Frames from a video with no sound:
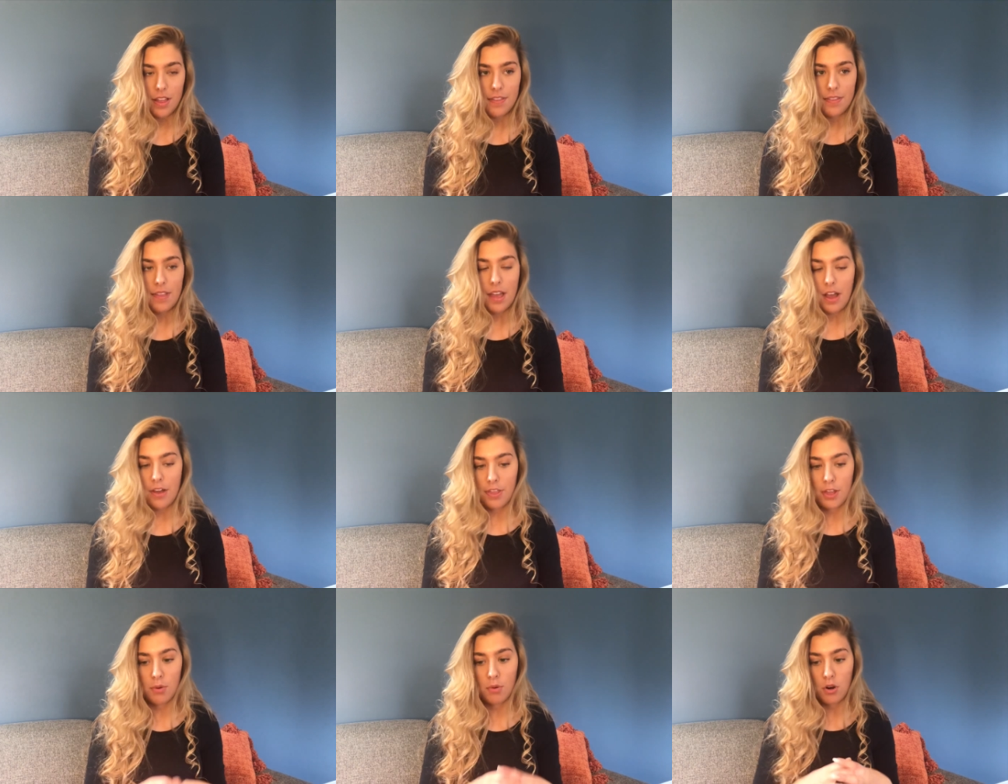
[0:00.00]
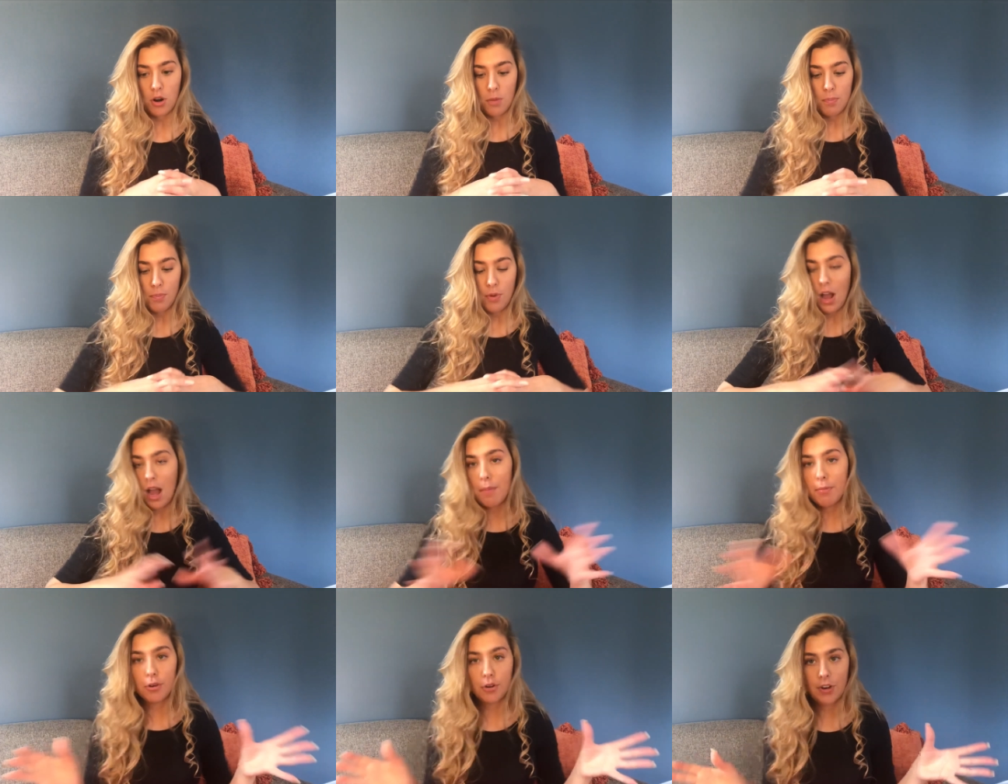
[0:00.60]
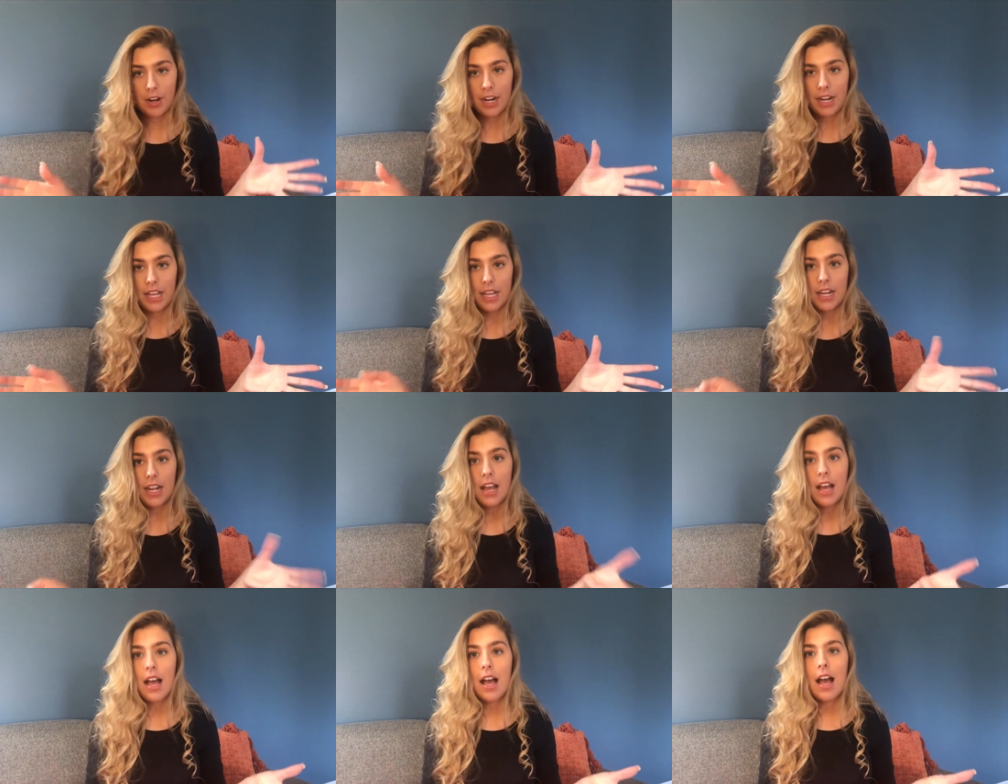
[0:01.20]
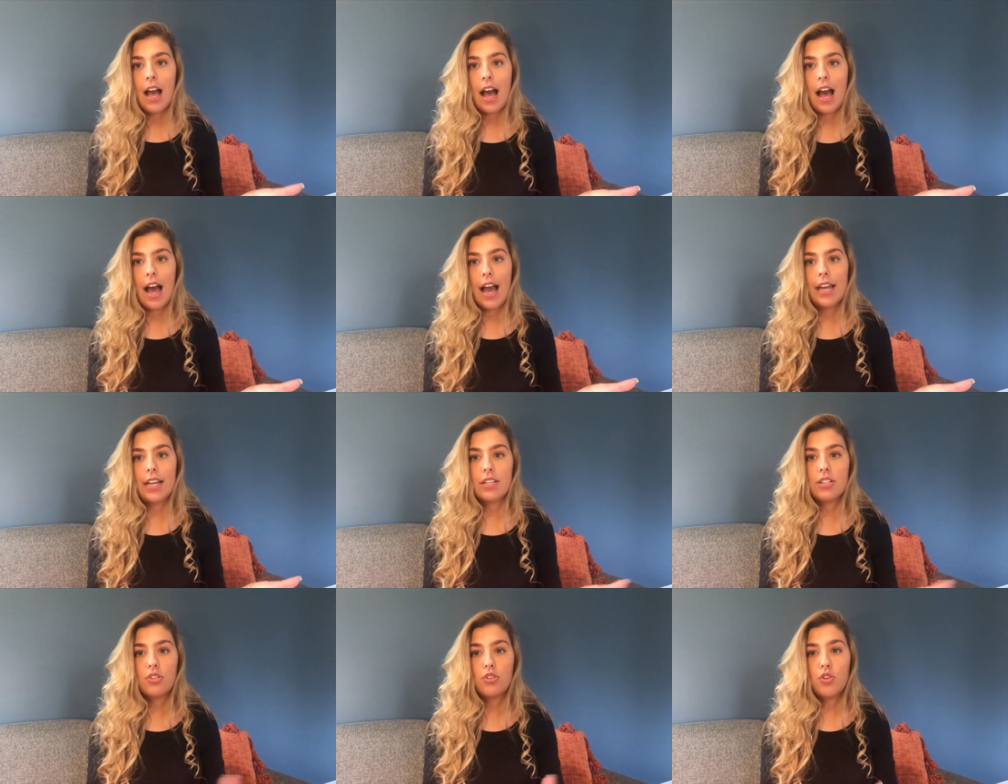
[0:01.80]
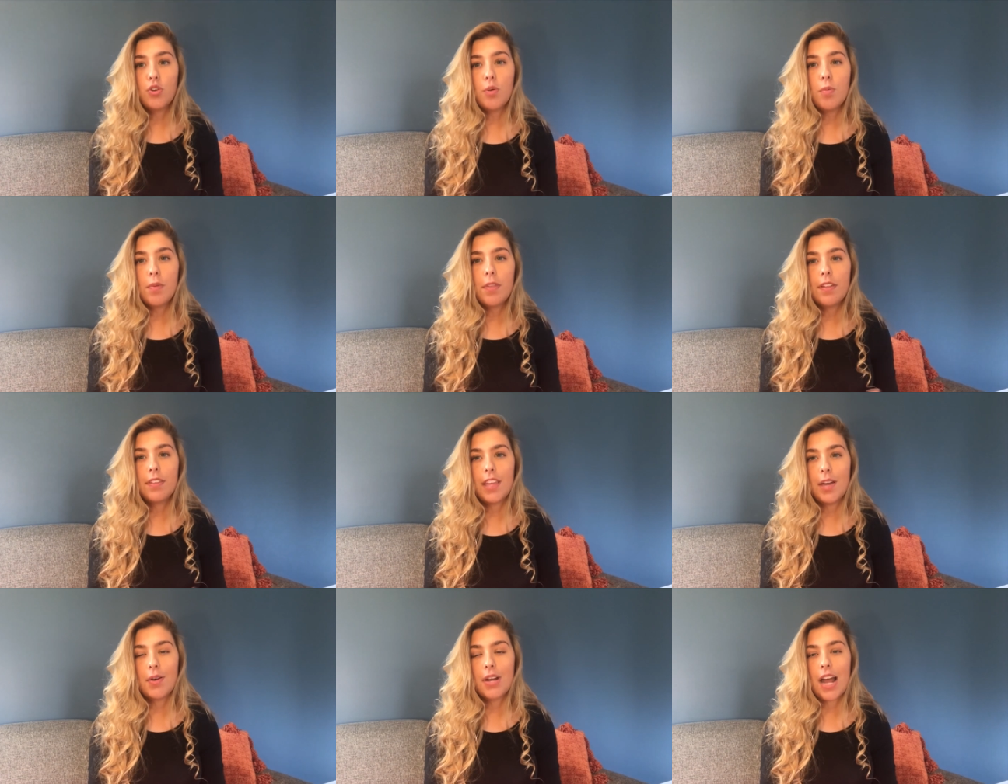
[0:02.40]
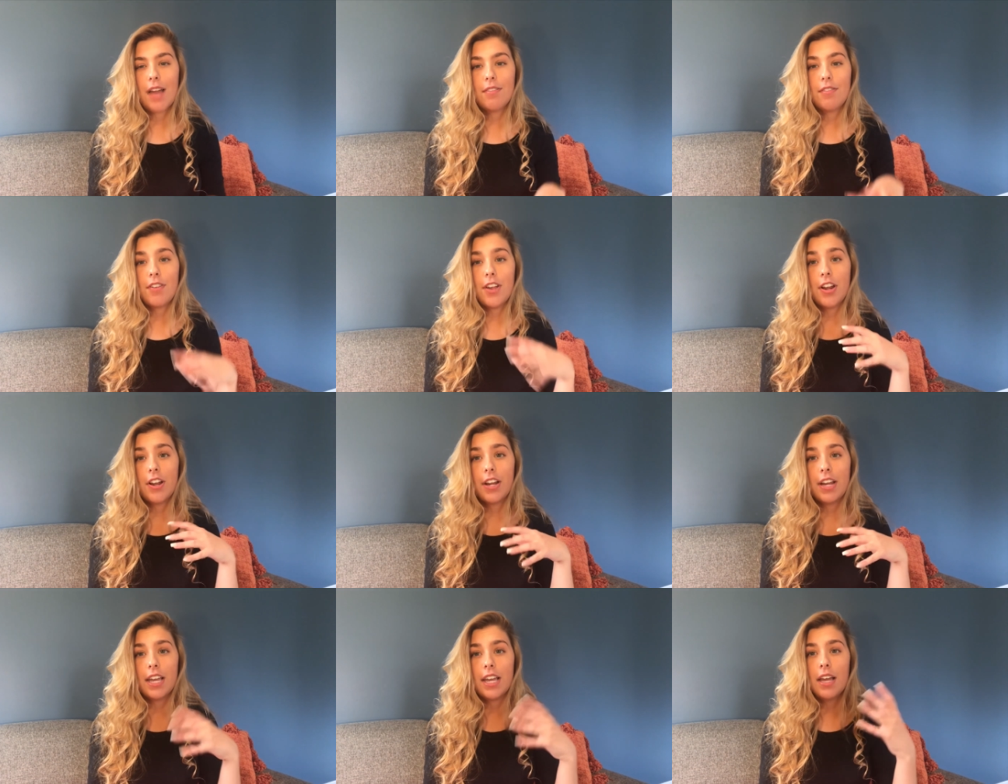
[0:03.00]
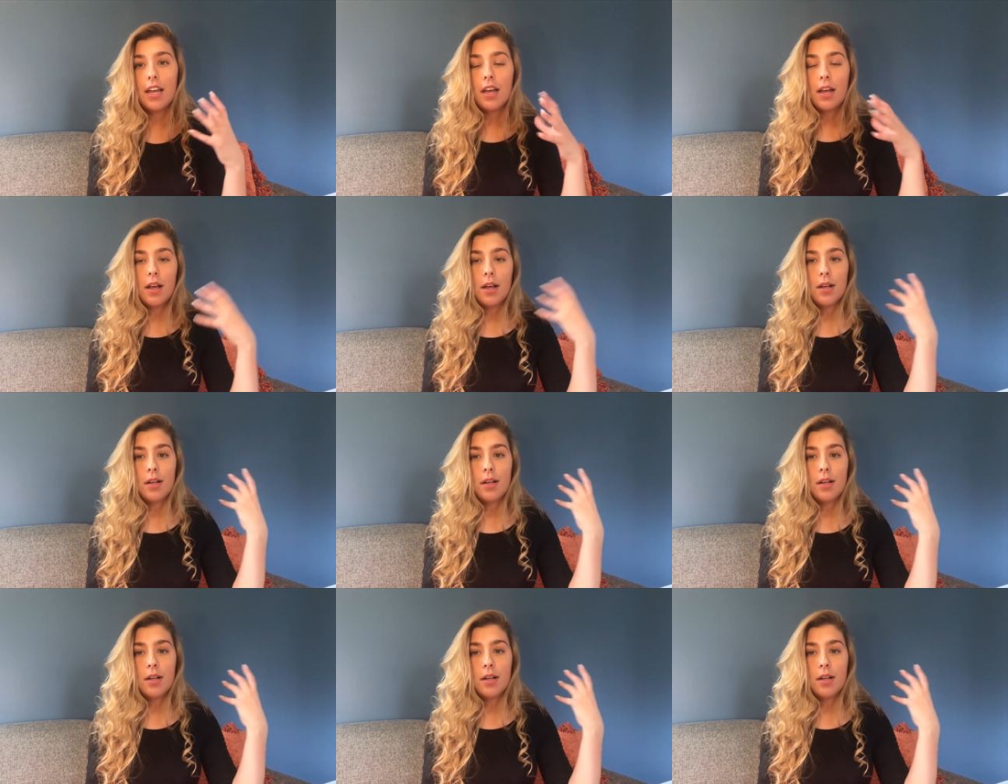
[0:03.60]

and how they were pomegranate, I assumed that they would have a very,